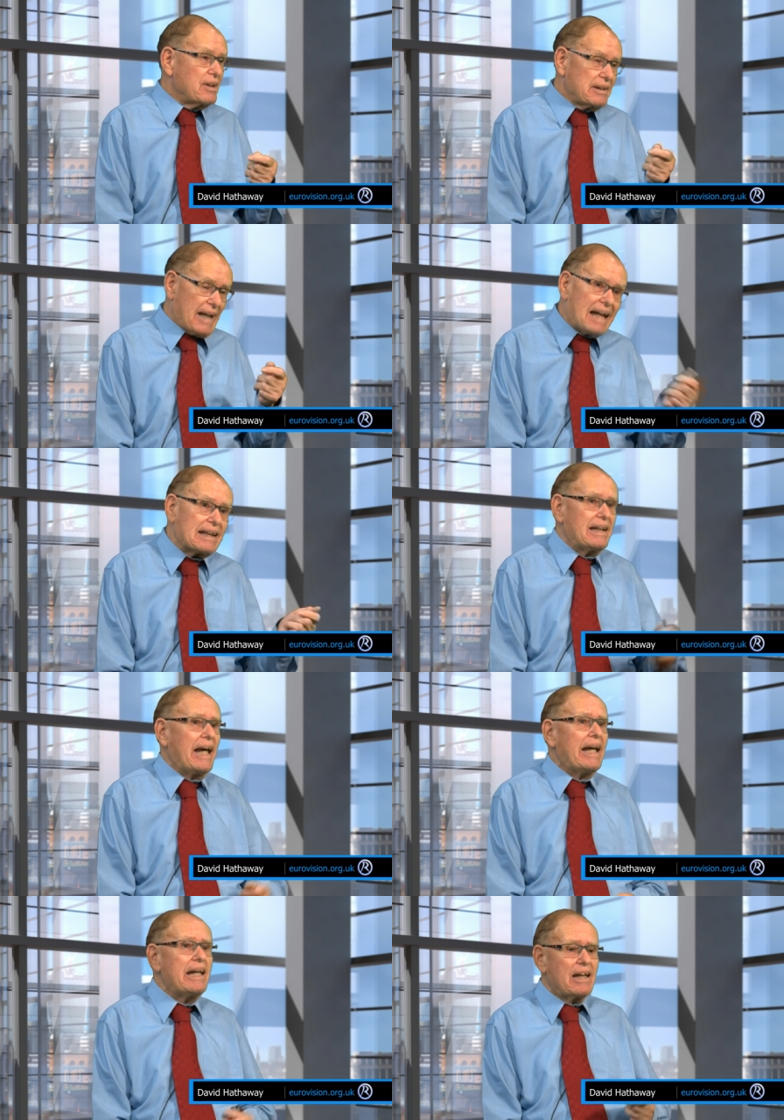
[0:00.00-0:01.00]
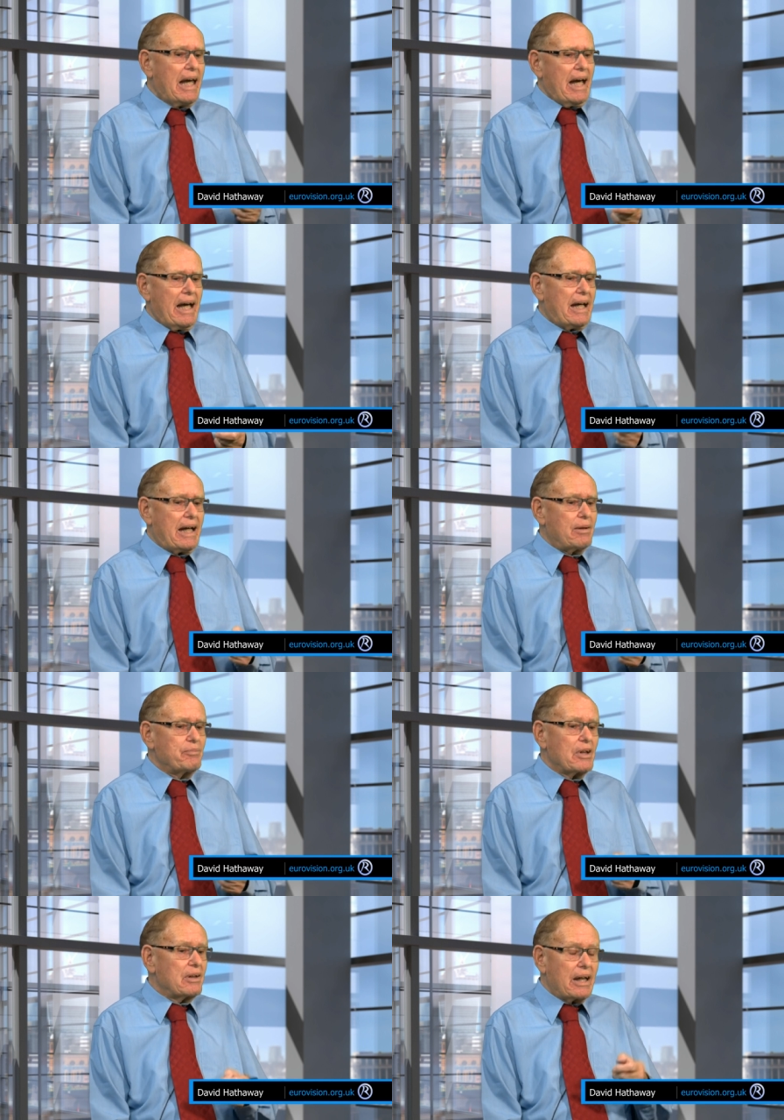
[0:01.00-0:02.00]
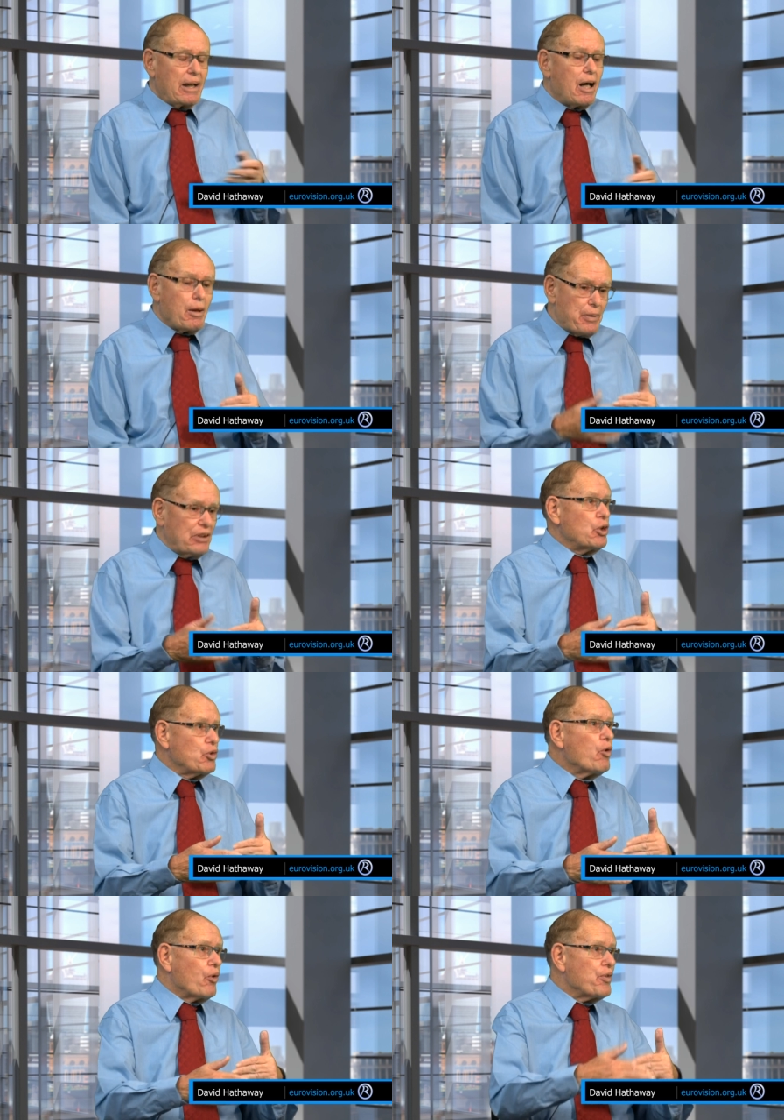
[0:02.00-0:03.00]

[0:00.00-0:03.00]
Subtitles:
Galilee, up in the north,